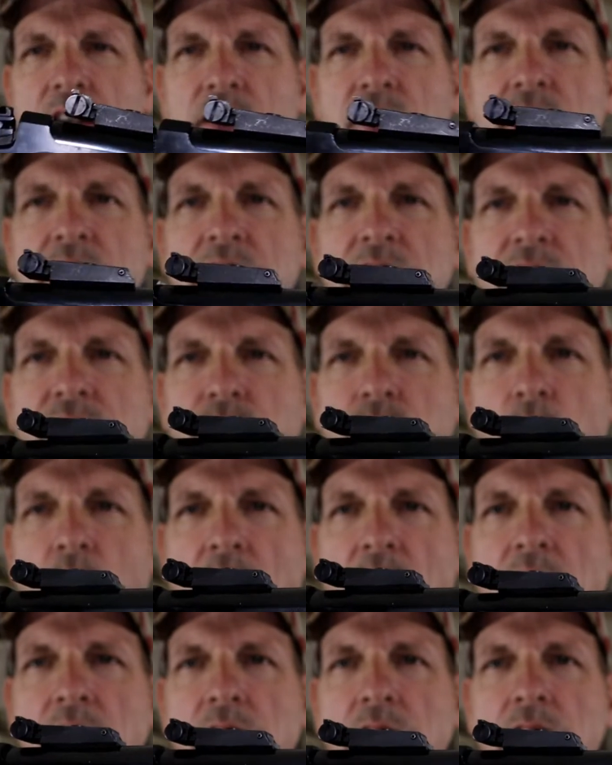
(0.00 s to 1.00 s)
This
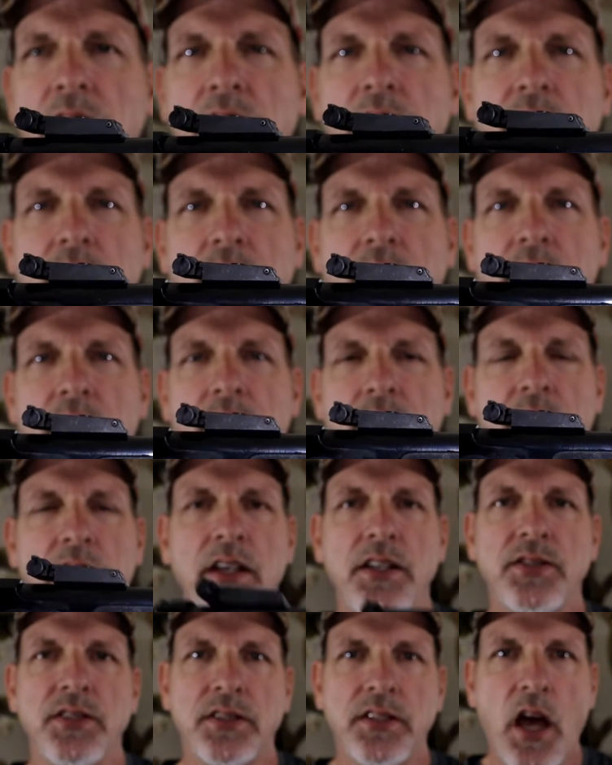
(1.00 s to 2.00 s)
right here
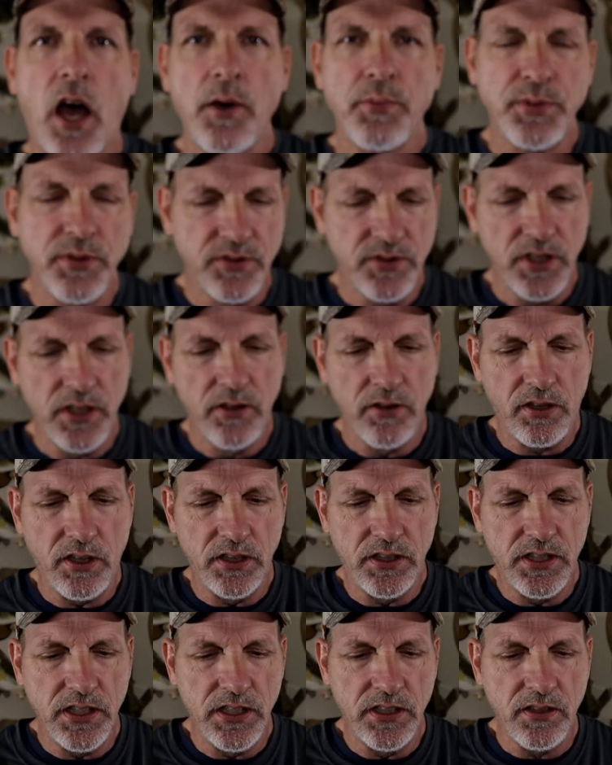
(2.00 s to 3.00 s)
is a Thompson Center
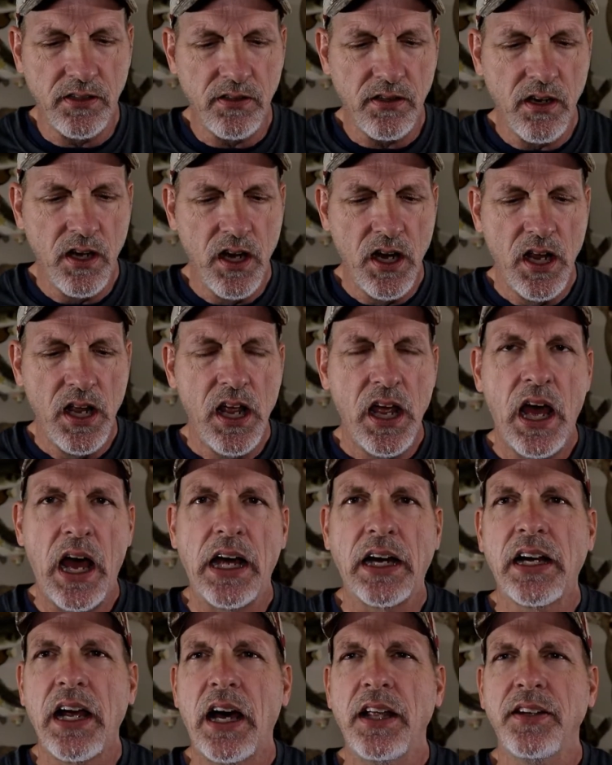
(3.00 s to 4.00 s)
Contender.
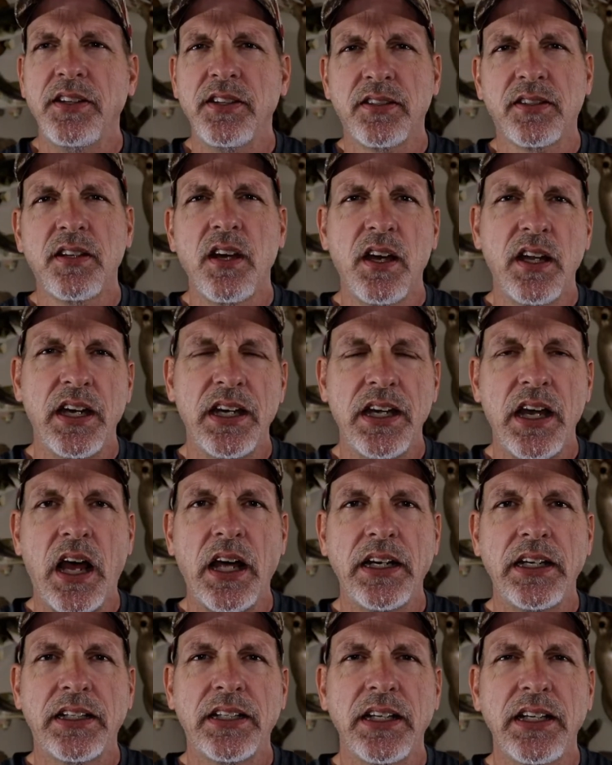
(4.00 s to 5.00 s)
I got this gun in
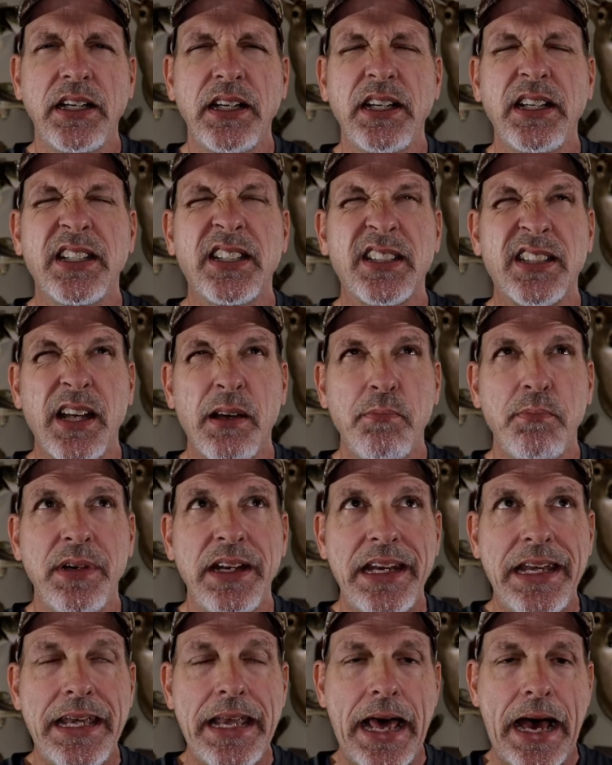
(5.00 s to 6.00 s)

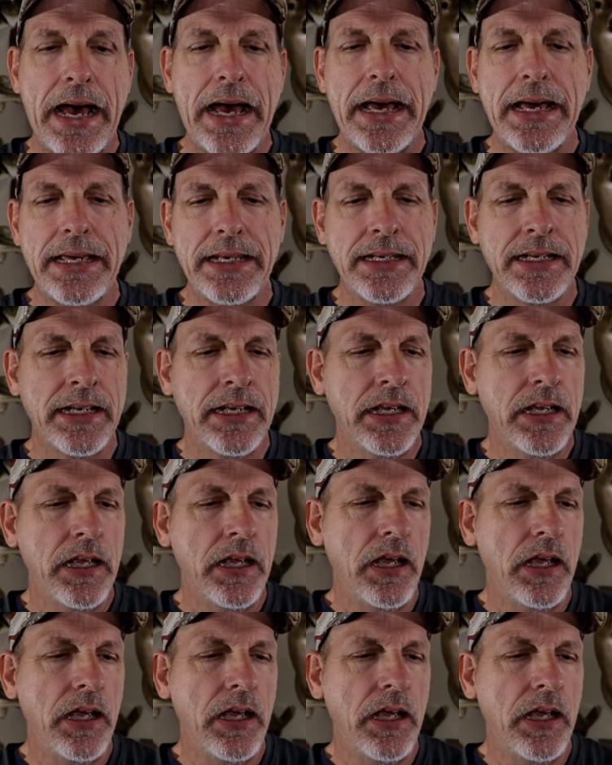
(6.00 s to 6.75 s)
1979.